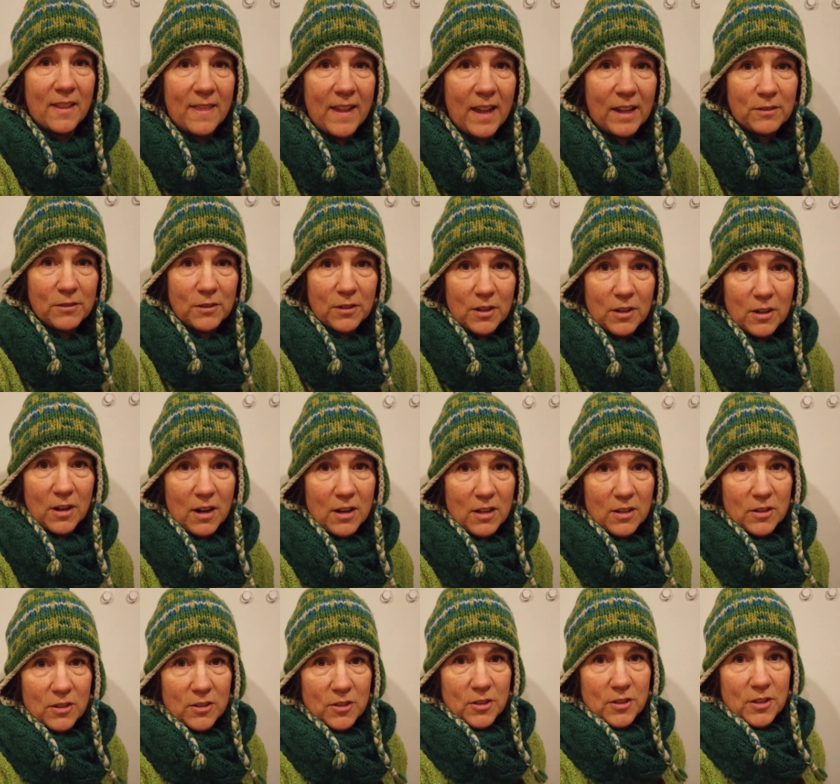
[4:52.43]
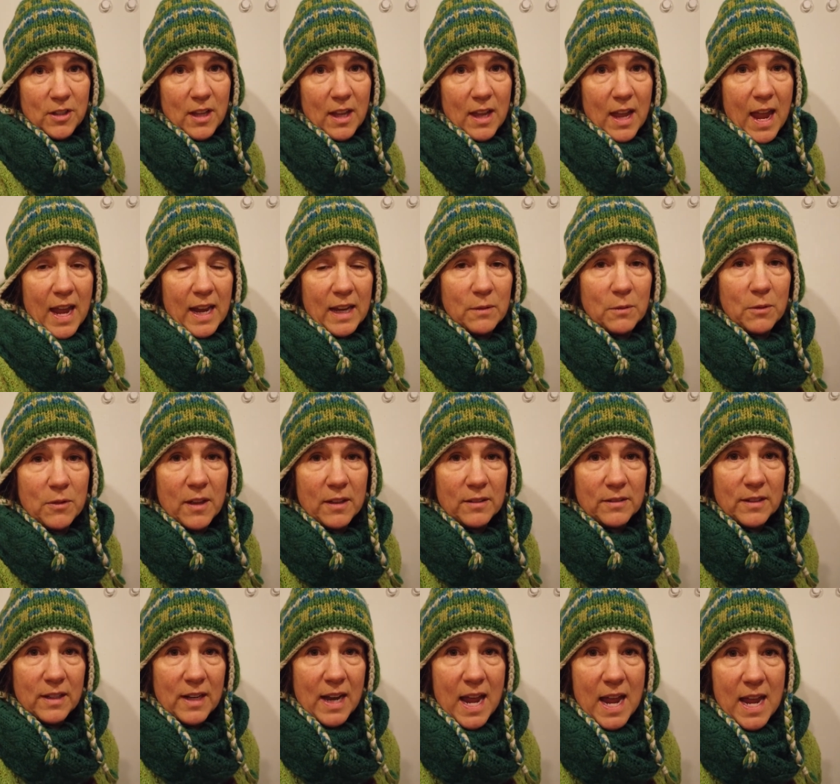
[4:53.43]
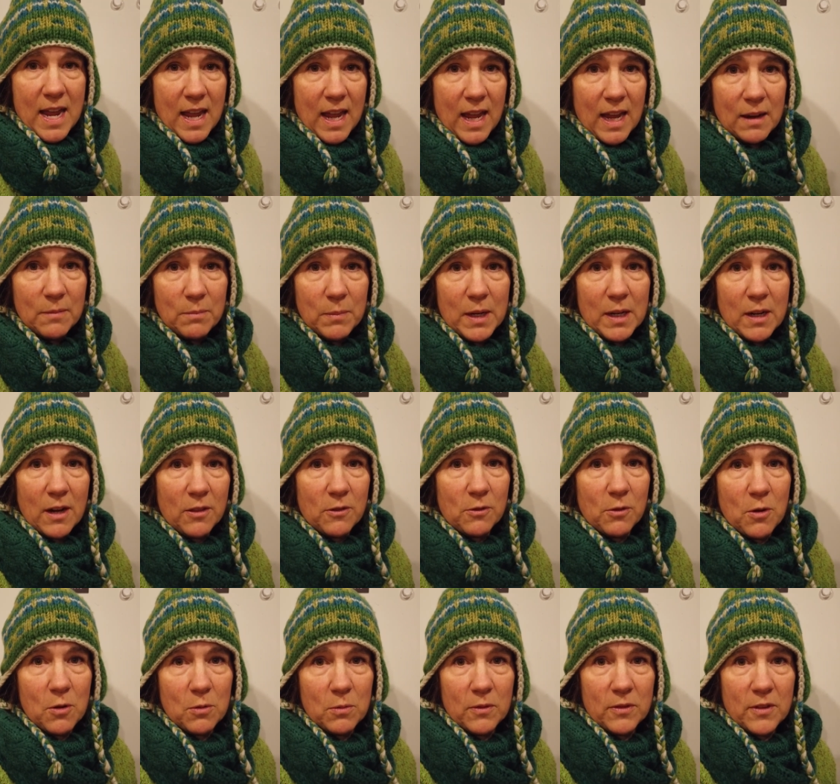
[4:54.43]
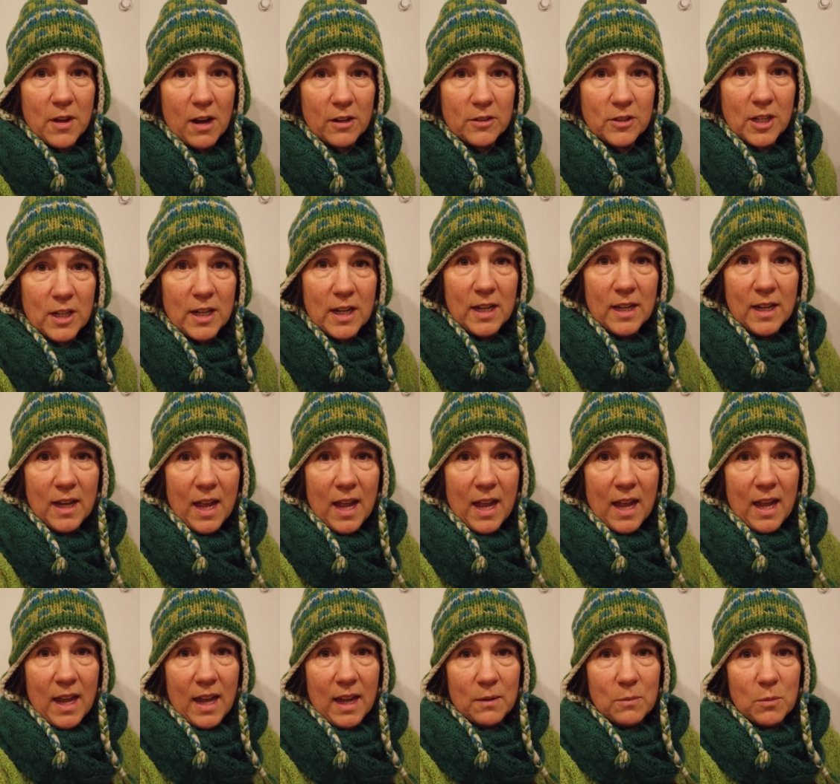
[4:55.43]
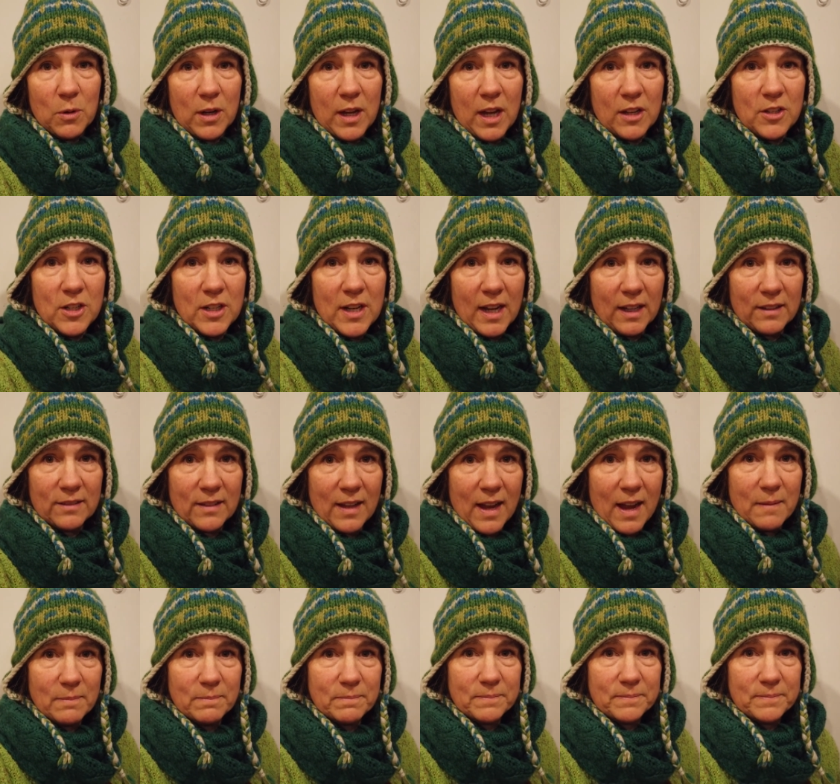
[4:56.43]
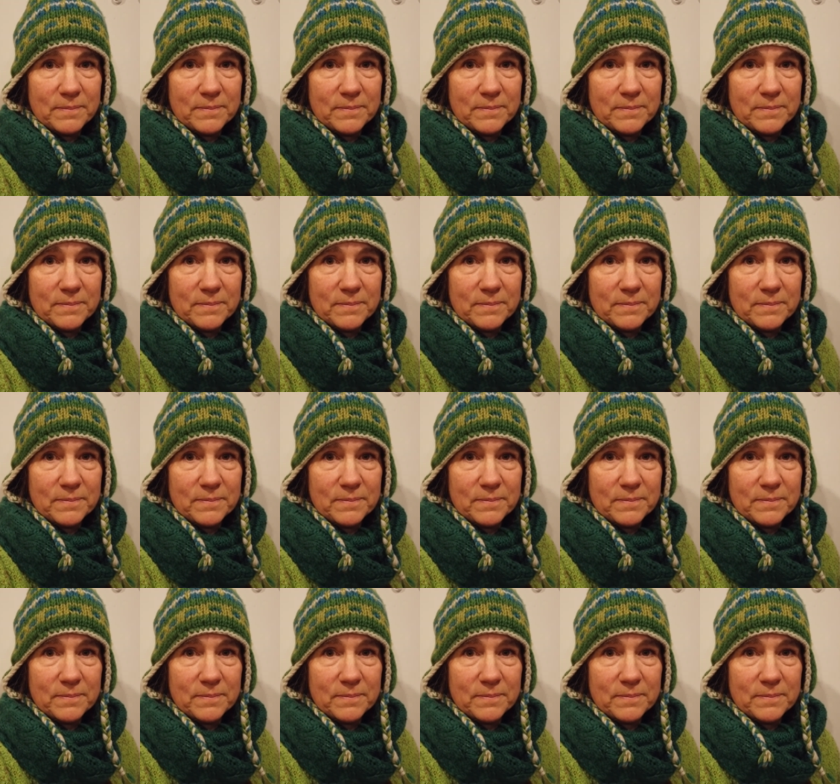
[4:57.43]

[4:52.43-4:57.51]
Thanks for hanging with us today and being on the road with Doc Jenni and we'll catch you next time.